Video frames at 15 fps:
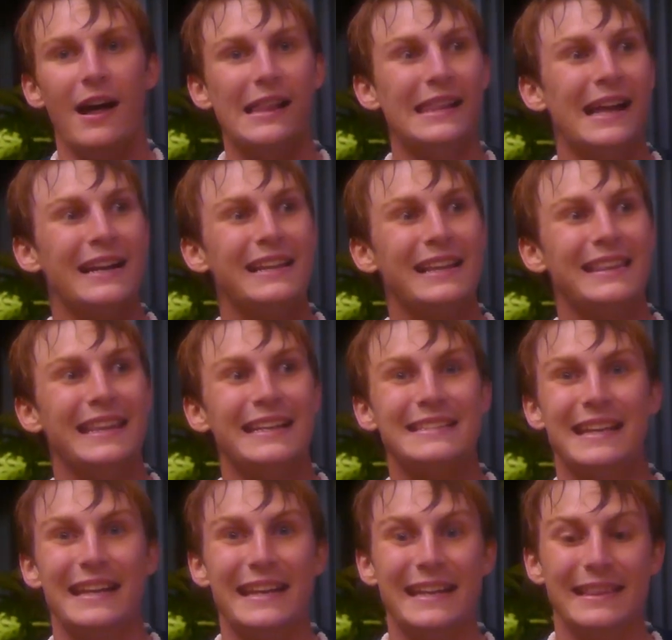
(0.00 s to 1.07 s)
a lot of the
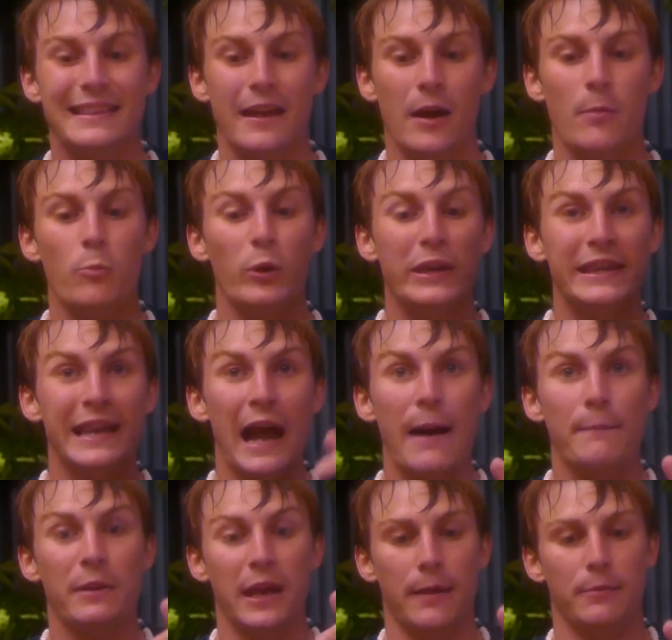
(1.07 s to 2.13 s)
things that eat them would
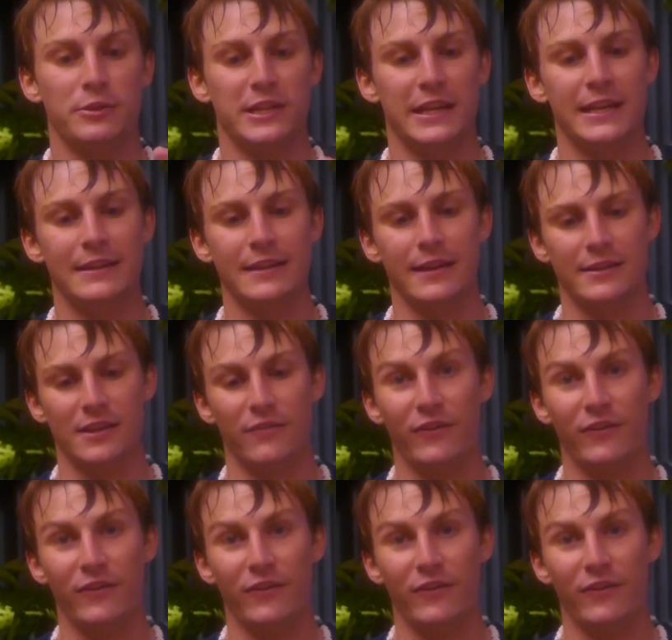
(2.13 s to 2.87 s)
not be able to eat this.